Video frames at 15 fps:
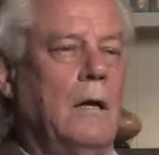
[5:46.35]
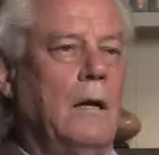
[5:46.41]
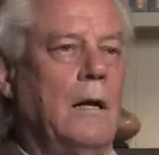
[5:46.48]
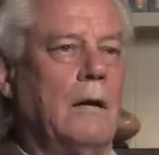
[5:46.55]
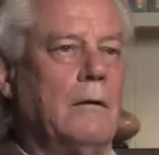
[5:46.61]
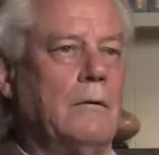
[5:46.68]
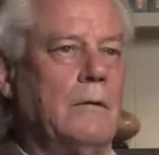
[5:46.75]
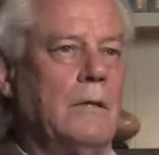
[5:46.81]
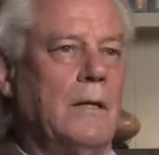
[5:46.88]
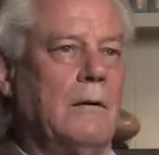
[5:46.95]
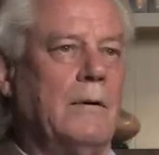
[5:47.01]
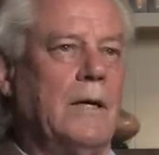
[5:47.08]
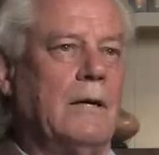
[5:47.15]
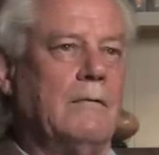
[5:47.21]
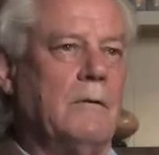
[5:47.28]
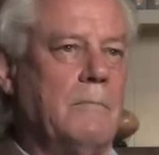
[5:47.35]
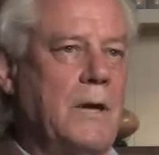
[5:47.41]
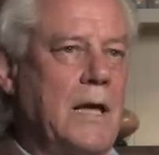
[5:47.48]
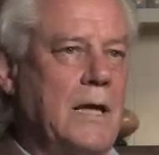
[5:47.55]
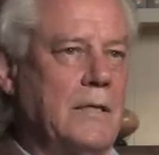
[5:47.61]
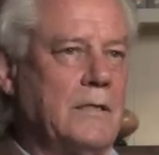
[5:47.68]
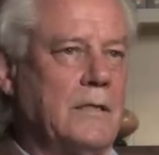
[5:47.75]
Now we have the
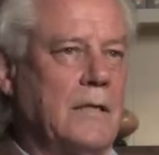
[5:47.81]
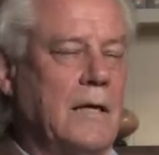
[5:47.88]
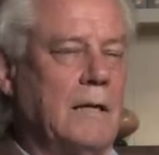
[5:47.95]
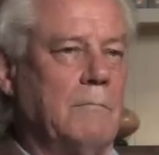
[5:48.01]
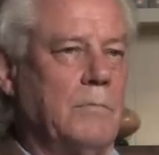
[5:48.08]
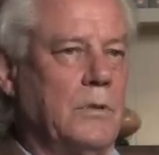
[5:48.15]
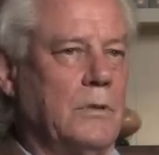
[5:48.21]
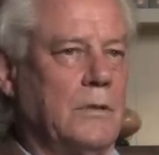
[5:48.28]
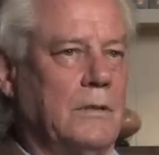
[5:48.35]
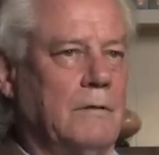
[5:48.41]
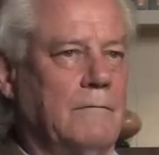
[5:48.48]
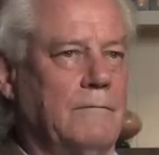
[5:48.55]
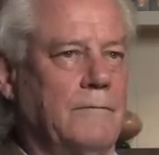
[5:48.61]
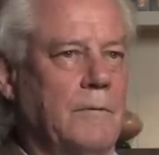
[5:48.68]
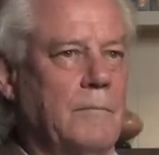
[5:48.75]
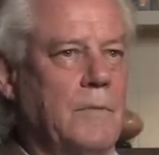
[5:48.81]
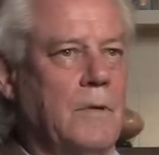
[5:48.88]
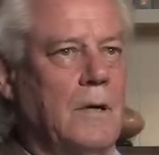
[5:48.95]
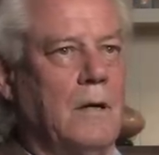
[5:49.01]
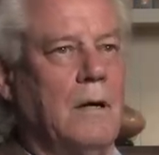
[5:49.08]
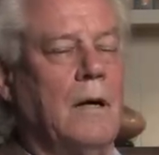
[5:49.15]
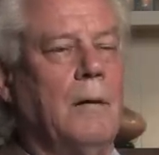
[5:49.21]
mass of that building from
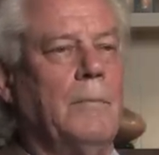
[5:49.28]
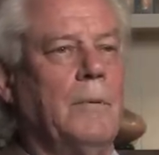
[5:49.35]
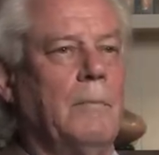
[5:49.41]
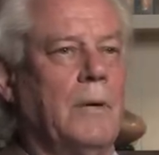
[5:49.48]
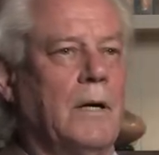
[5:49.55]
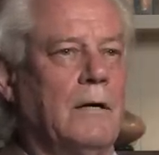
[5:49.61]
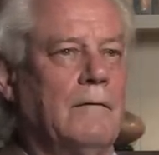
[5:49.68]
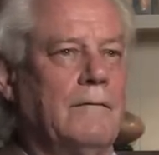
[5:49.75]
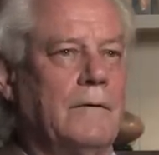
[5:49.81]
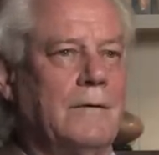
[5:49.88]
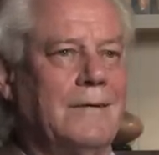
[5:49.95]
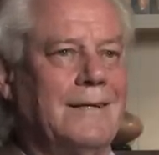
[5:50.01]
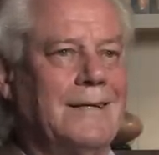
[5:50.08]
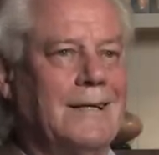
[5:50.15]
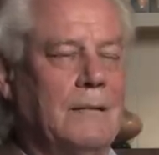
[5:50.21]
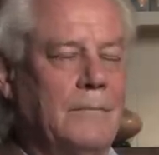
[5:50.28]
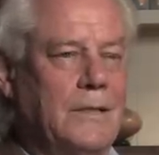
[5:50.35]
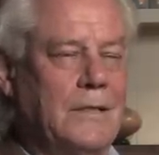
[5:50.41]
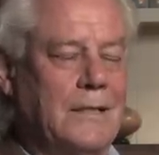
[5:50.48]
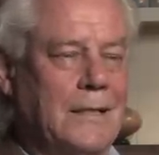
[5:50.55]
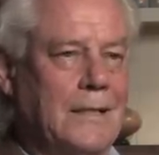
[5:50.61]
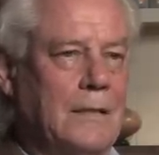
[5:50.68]
up above
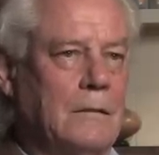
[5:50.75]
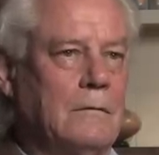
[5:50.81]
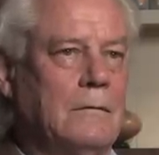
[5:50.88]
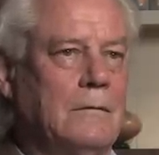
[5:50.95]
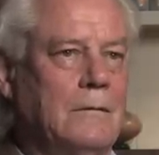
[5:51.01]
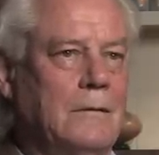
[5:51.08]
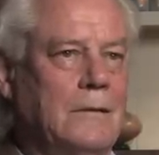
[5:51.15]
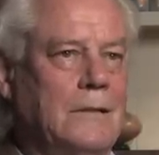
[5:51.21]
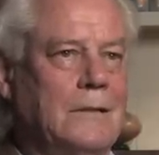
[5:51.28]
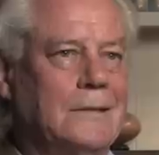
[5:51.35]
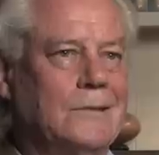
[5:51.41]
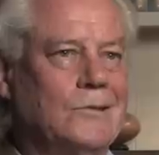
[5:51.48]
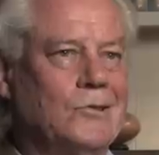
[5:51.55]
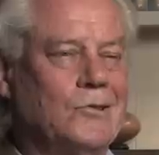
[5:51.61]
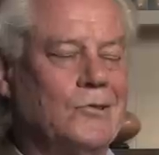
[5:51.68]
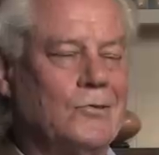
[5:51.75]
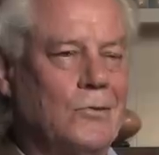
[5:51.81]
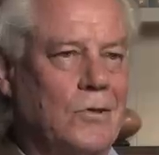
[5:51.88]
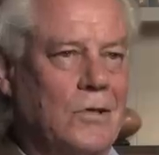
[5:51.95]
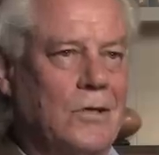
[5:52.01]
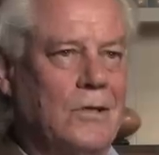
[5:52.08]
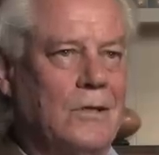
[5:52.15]
coming down in
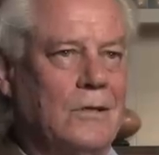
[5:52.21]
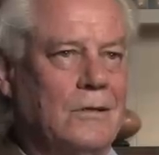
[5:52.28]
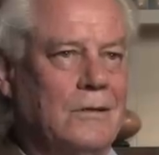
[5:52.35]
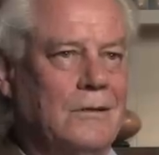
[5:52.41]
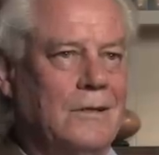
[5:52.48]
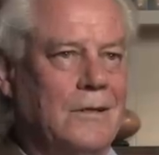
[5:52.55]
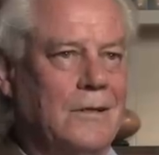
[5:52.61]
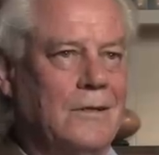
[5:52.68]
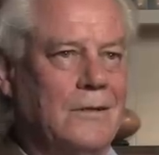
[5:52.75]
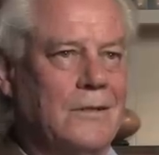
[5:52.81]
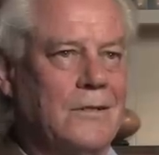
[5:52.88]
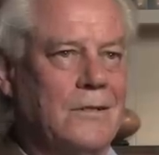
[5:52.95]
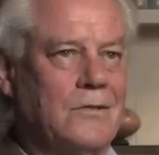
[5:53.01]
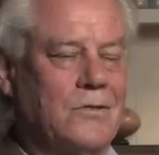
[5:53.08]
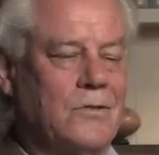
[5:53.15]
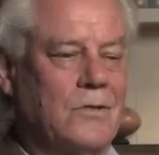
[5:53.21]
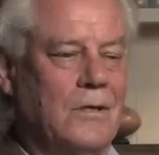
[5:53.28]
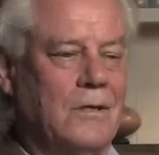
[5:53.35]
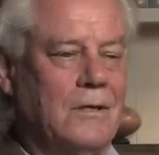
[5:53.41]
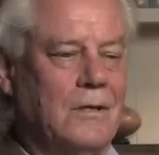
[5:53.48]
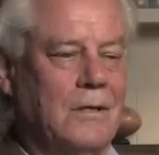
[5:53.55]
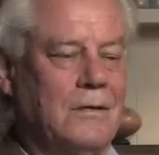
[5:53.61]
strong,
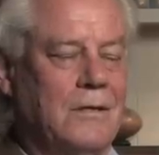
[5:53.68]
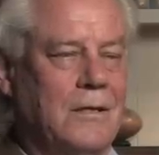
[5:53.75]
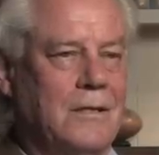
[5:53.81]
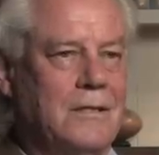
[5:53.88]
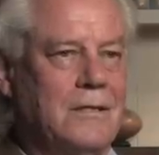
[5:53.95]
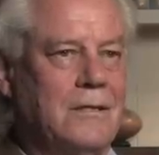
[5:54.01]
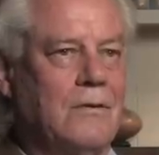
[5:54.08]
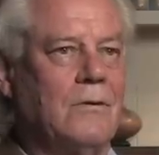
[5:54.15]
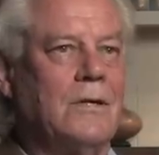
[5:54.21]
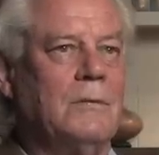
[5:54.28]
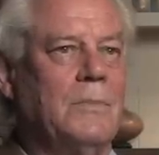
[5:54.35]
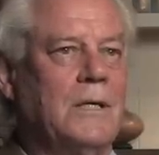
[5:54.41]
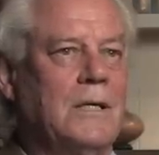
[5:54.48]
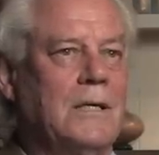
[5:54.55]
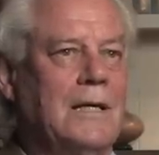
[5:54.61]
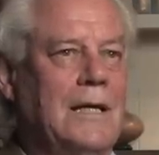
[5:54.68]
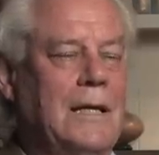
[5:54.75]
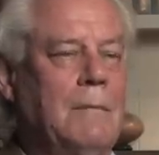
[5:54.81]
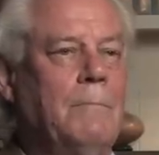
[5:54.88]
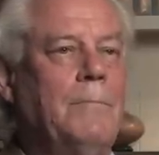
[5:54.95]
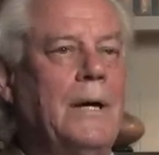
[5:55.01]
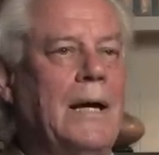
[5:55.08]
it's going to begin to
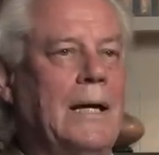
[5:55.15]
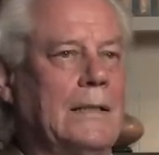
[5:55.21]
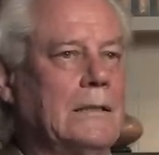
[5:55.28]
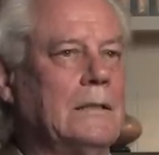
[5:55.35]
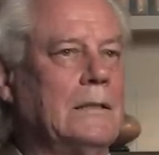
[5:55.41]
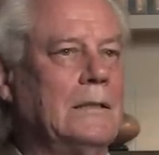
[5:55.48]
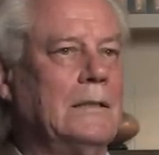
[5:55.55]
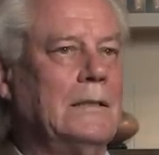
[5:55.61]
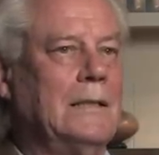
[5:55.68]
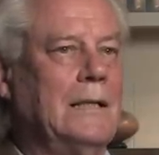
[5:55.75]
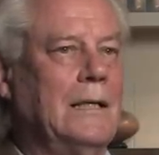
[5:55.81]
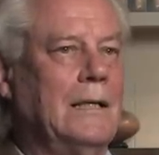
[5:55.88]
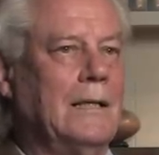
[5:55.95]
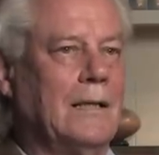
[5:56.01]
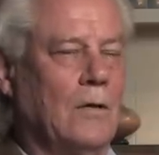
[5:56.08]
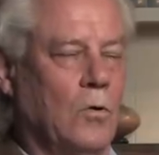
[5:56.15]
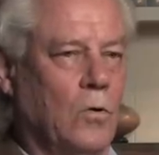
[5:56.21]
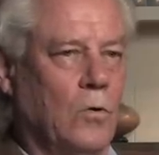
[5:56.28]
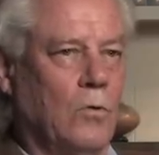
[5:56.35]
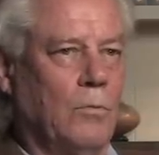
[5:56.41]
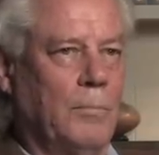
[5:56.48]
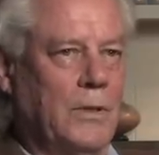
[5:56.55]
impact the
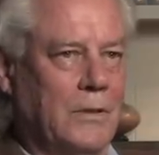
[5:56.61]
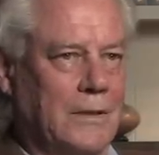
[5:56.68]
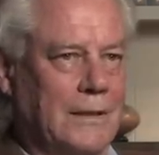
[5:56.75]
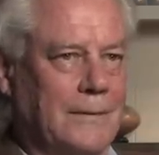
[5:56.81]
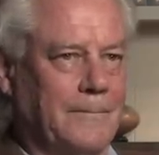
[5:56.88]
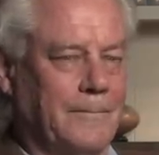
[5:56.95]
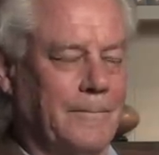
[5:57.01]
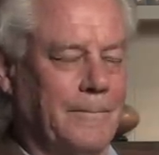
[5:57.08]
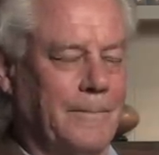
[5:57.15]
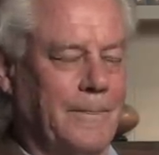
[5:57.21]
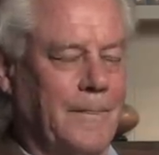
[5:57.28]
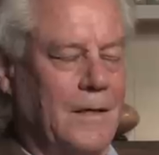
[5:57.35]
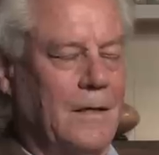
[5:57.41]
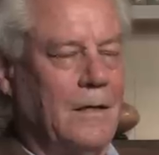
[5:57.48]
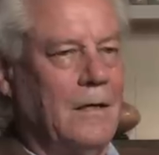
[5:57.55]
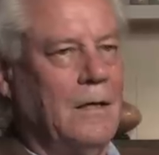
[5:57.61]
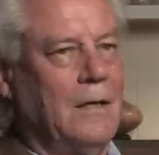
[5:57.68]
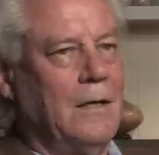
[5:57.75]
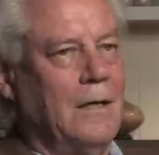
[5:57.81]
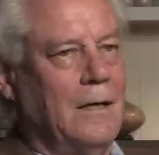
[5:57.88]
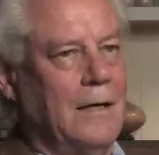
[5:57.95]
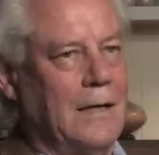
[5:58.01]
whole building
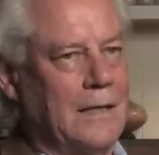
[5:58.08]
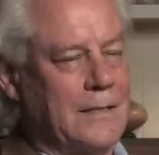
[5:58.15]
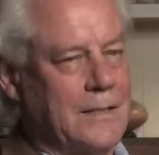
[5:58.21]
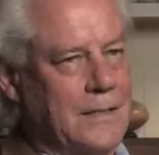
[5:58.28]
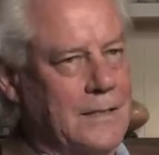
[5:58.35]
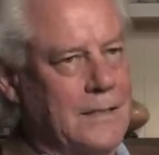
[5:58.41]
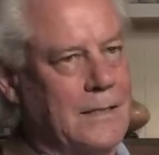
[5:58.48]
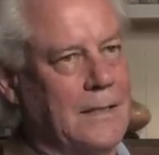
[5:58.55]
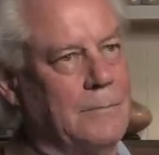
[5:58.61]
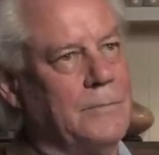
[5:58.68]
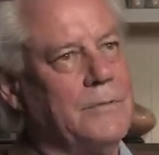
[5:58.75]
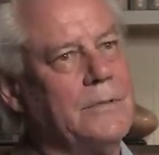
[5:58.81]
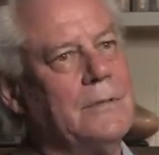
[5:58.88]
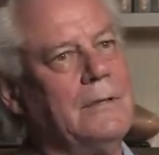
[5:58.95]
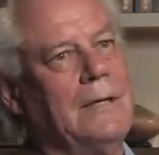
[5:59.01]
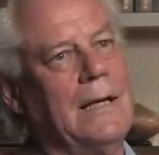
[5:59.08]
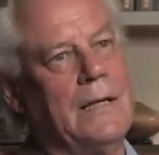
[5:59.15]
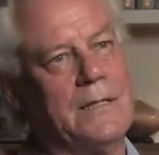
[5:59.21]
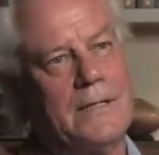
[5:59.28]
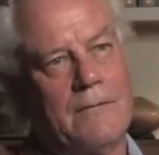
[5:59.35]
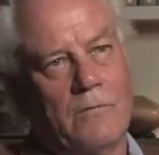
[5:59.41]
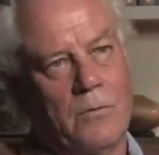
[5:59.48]
as it comes,
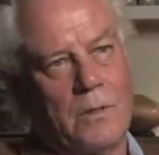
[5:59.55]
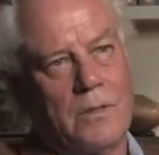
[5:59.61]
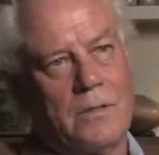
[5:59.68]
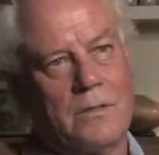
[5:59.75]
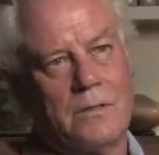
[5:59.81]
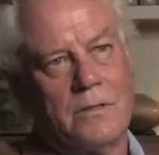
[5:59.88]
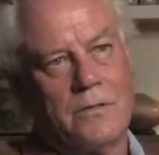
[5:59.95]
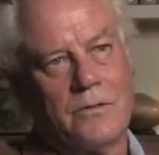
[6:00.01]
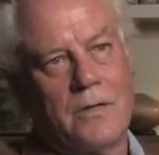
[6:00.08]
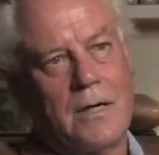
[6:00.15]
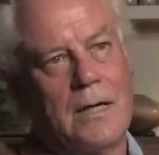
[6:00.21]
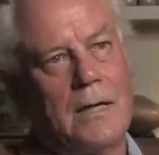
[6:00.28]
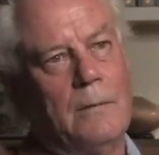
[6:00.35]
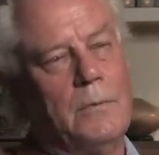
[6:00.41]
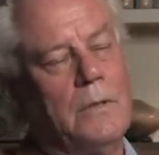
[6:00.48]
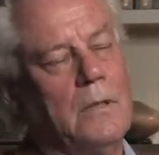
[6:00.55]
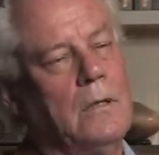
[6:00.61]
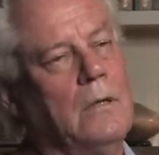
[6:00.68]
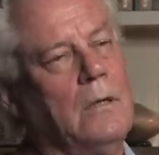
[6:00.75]
as everyone has described.